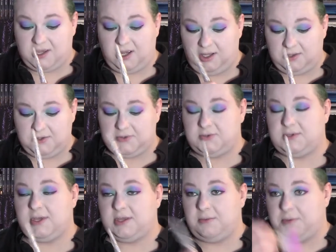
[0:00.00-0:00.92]
the colors
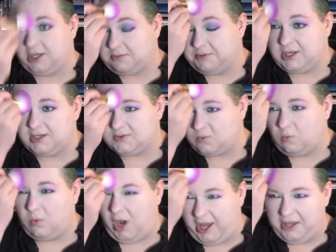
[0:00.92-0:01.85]
that they pick because
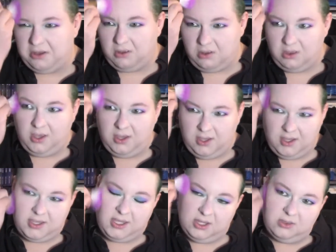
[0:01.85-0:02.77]
while
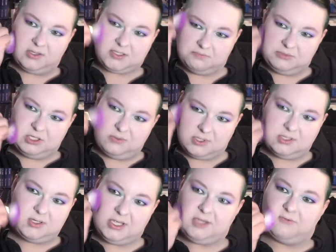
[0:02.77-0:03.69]
it looks
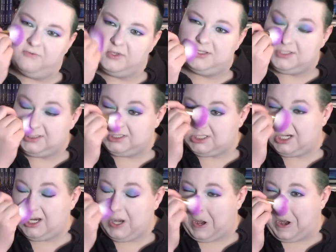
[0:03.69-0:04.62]
muted and
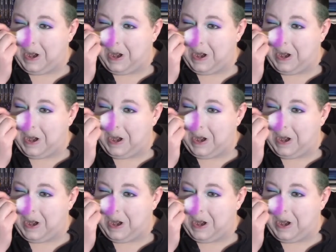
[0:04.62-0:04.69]
vintagey,